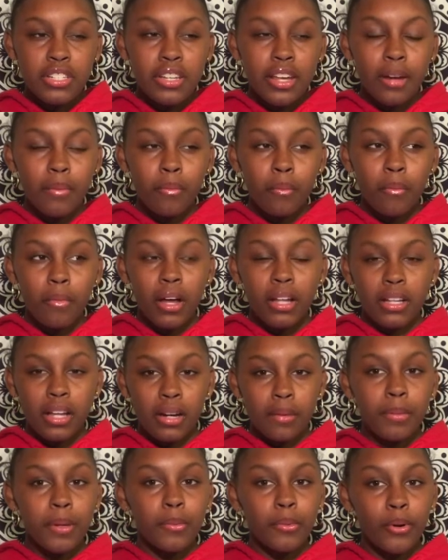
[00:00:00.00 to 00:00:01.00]
and a lot
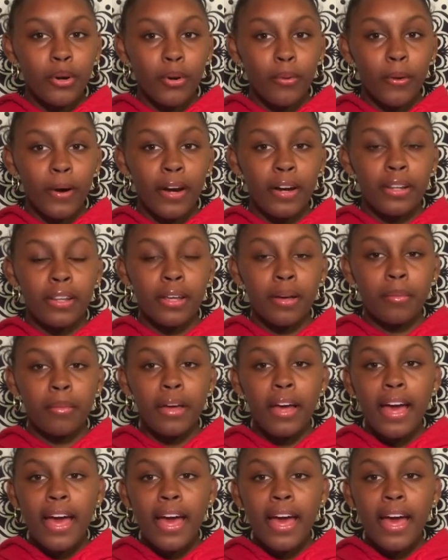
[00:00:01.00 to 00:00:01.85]
of people are wearing them,